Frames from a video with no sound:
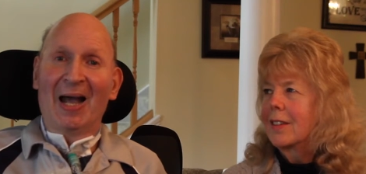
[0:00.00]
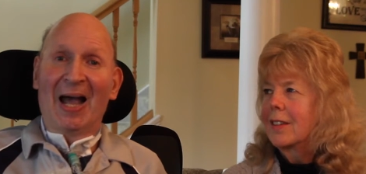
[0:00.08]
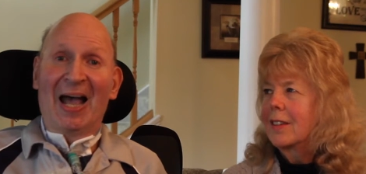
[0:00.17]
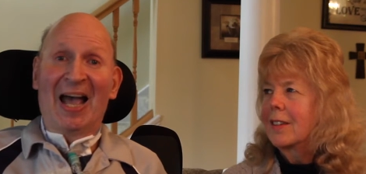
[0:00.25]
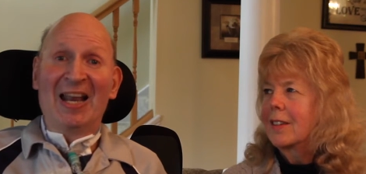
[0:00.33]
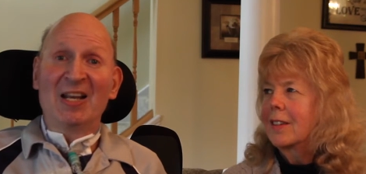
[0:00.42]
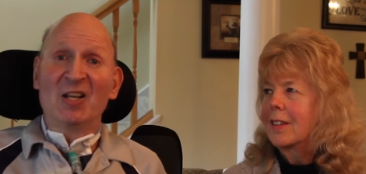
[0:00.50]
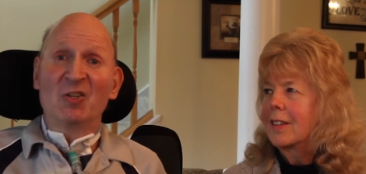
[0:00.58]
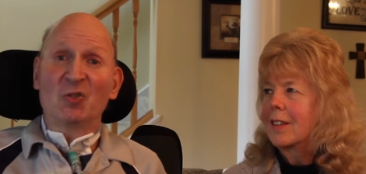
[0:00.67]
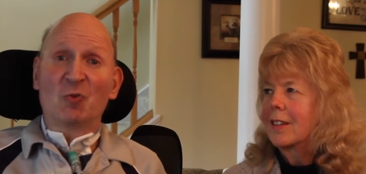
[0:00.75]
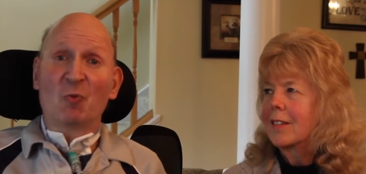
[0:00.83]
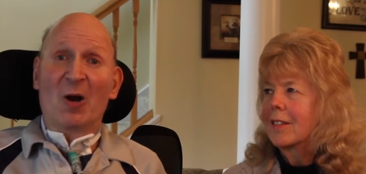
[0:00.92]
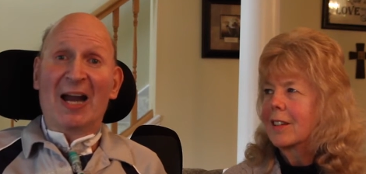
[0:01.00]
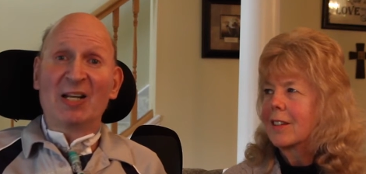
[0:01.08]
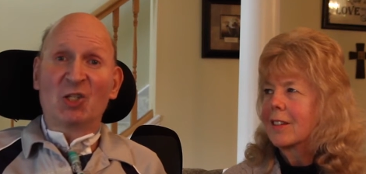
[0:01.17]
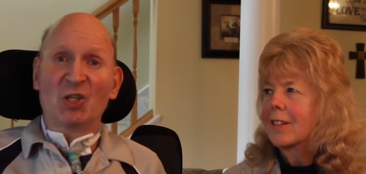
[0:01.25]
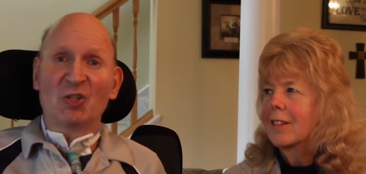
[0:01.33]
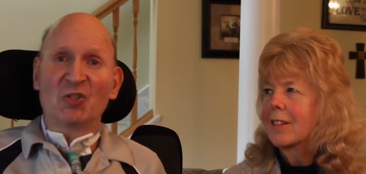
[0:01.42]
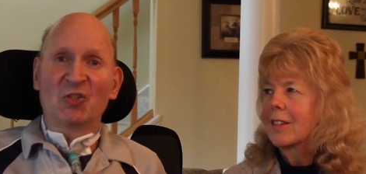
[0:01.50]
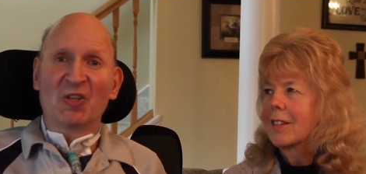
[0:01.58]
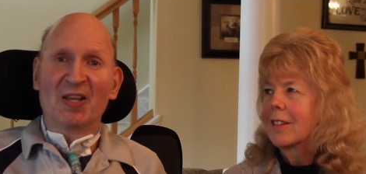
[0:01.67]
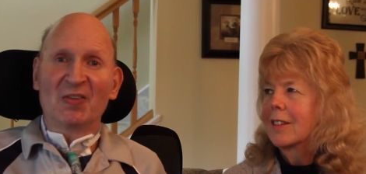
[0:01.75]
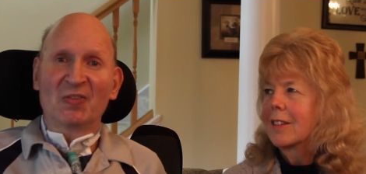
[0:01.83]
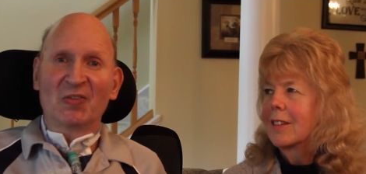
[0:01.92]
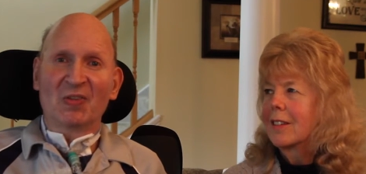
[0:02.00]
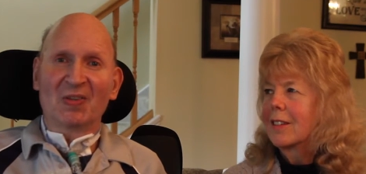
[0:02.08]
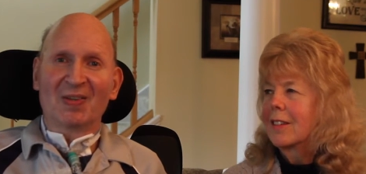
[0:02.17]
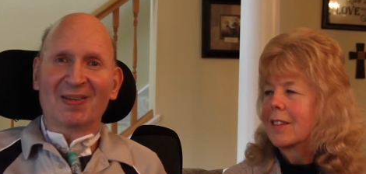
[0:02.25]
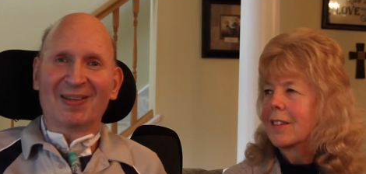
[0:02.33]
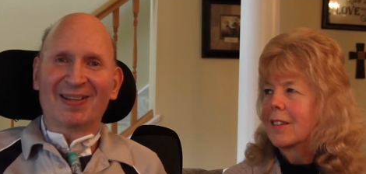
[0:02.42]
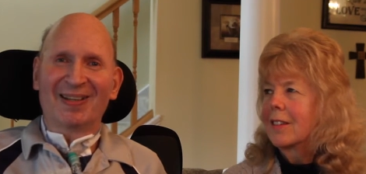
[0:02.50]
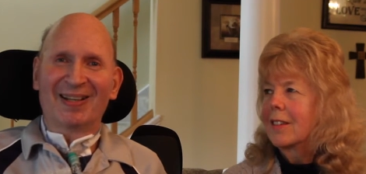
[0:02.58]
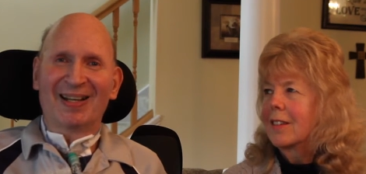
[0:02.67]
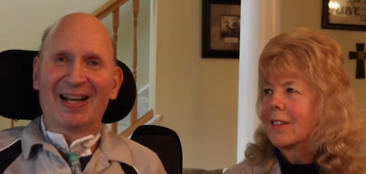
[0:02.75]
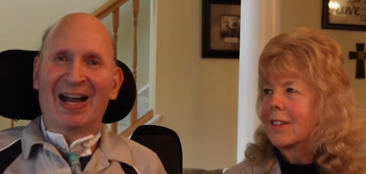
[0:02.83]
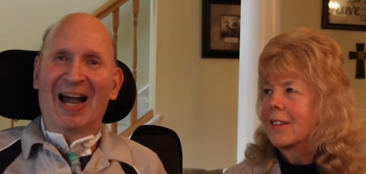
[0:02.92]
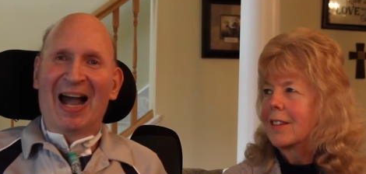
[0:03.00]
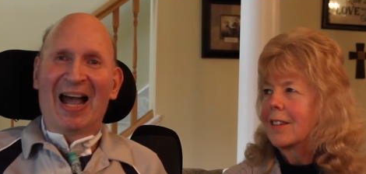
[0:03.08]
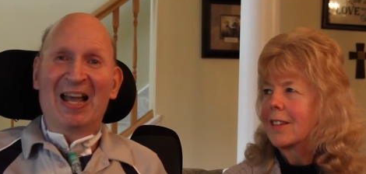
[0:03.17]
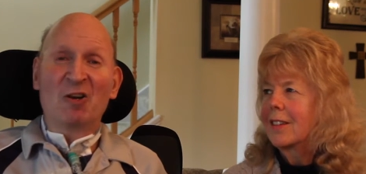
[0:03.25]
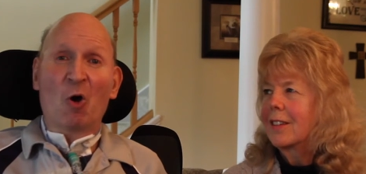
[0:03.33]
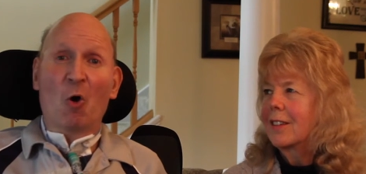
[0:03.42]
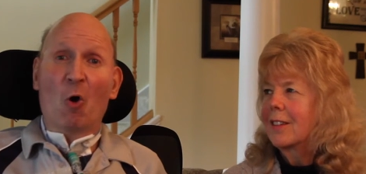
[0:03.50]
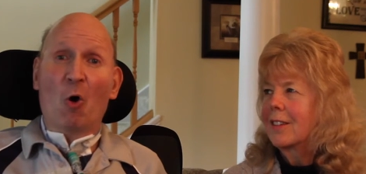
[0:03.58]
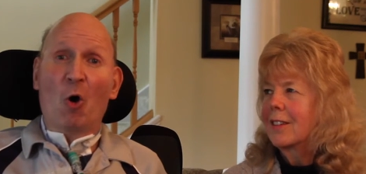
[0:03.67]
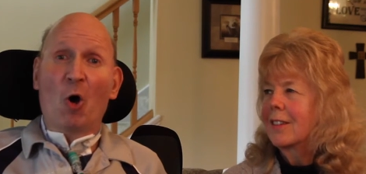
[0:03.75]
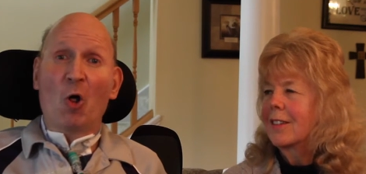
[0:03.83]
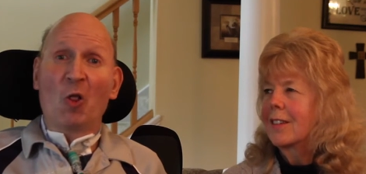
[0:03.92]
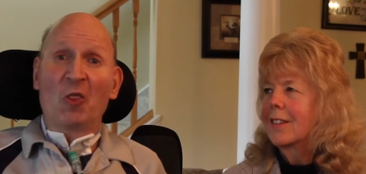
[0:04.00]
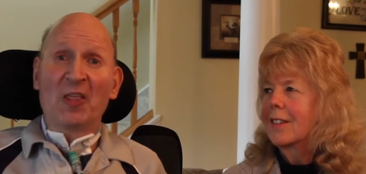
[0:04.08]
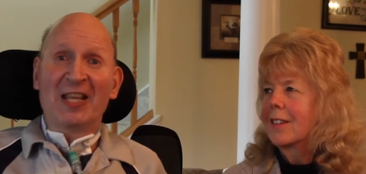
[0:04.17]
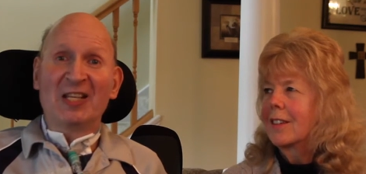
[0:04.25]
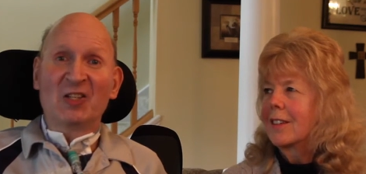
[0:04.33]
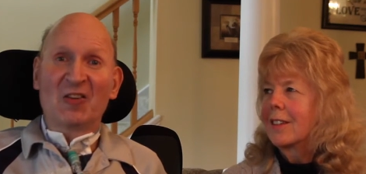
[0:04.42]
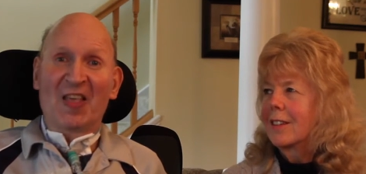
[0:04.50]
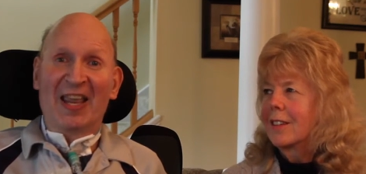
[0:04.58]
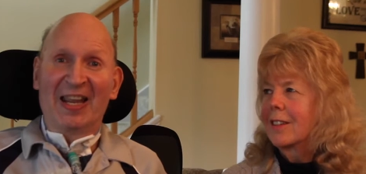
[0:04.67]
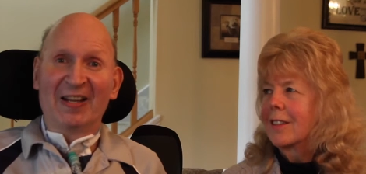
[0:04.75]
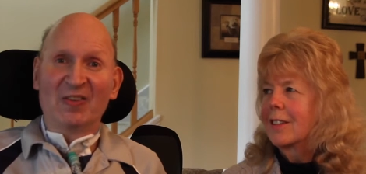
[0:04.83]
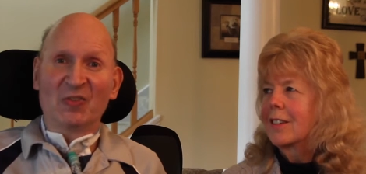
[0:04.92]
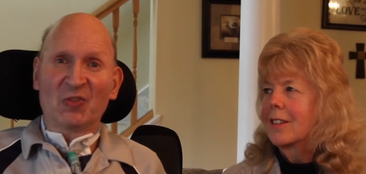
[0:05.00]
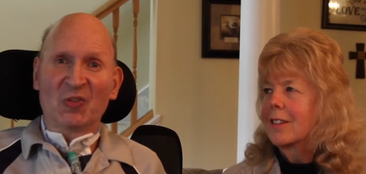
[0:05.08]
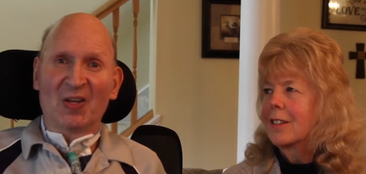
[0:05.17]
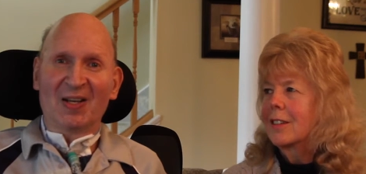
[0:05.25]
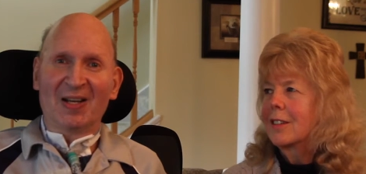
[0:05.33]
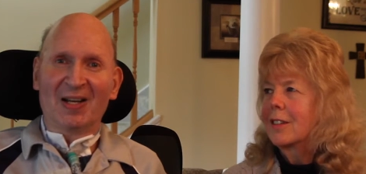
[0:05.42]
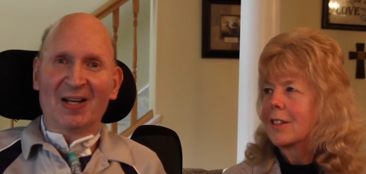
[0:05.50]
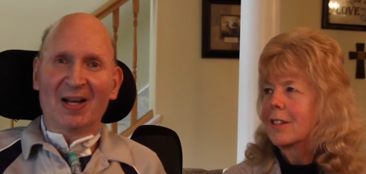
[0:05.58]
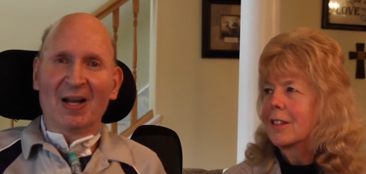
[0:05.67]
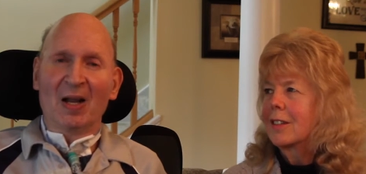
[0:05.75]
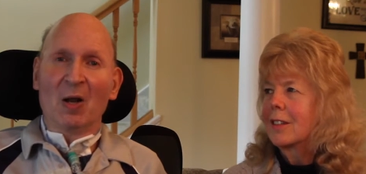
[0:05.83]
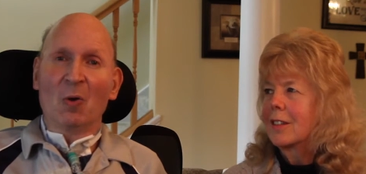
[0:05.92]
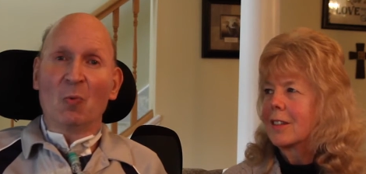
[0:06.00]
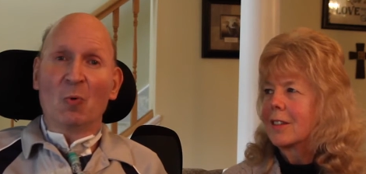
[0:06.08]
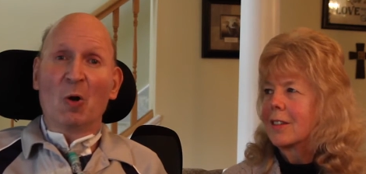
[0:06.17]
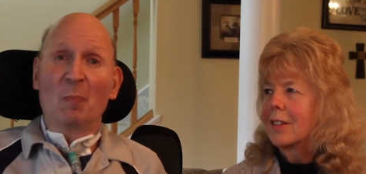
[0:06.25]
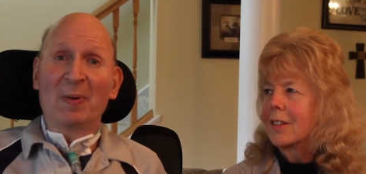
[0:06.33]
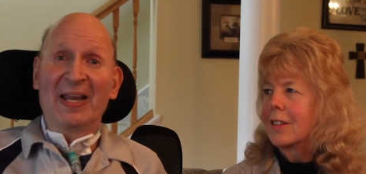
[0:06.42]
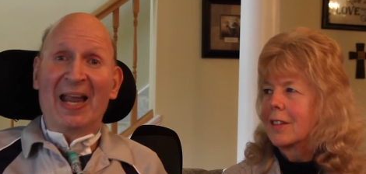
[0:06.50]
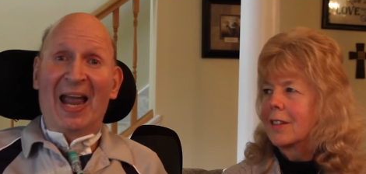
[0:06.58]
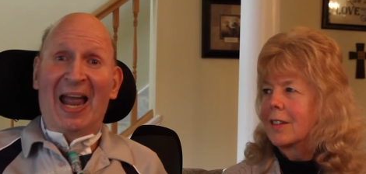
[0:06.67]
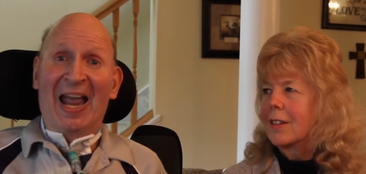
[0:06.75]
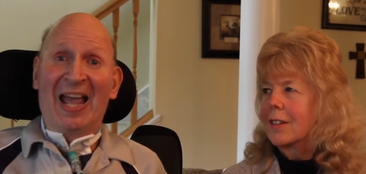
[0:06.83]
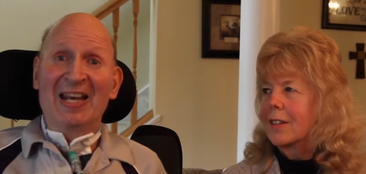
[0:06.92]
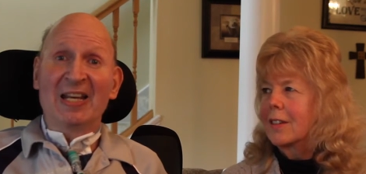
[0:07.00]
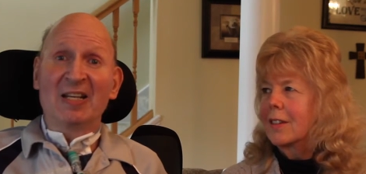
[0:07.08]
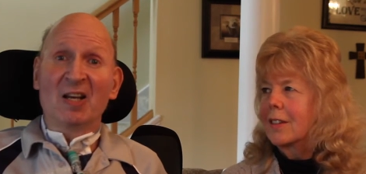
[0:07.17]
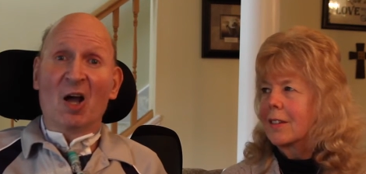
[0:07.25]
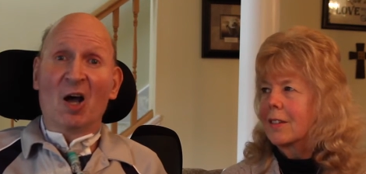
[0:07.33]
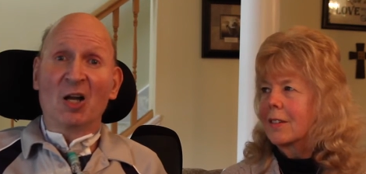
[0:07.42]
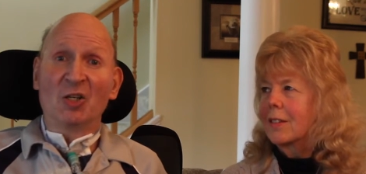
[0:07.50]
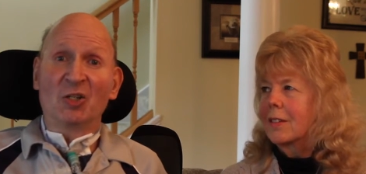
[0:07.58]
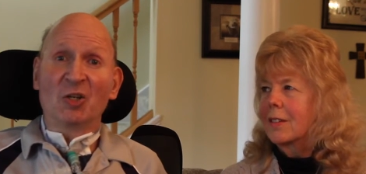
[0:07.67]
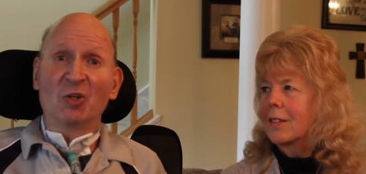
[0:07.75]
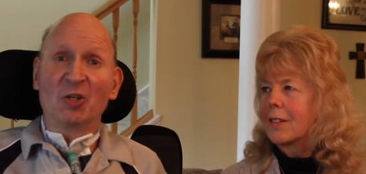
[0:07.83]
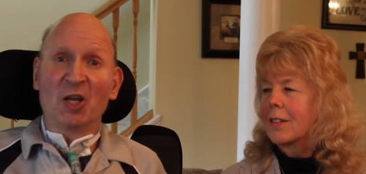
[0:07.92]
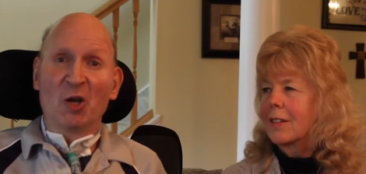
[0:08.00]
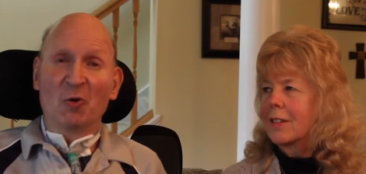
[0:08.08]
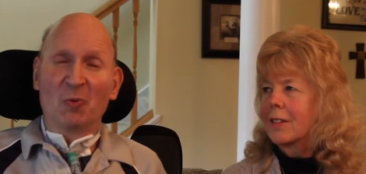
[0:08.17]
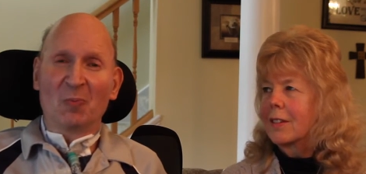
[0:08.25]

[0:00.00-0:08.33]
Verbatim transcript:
Speaker 1: and his righteousness, and all these things will be added unto you.